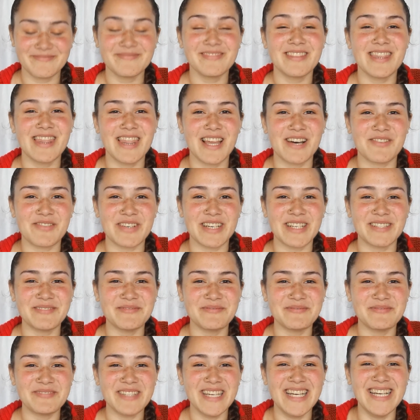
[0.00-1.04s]
Love
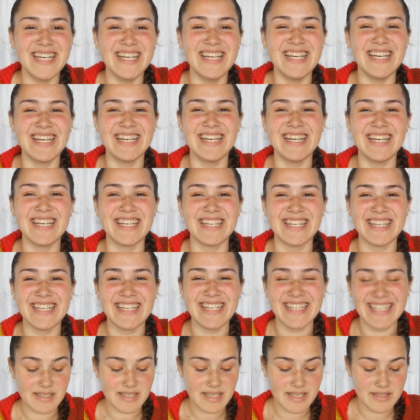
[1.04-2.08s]
it. The
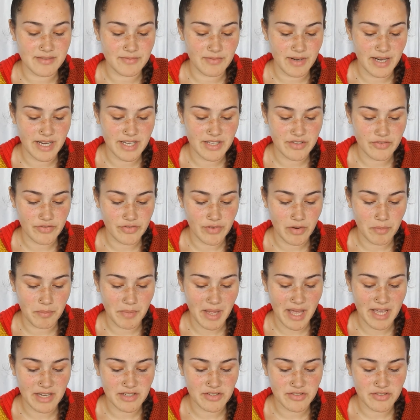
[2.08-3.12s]
sizes range from
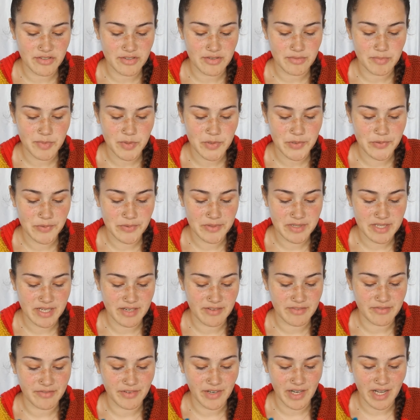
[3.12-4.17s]
extra small to
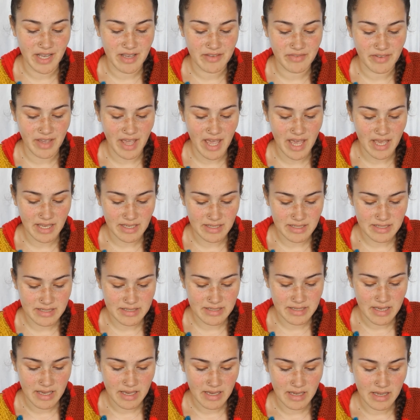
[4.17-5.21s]
5X,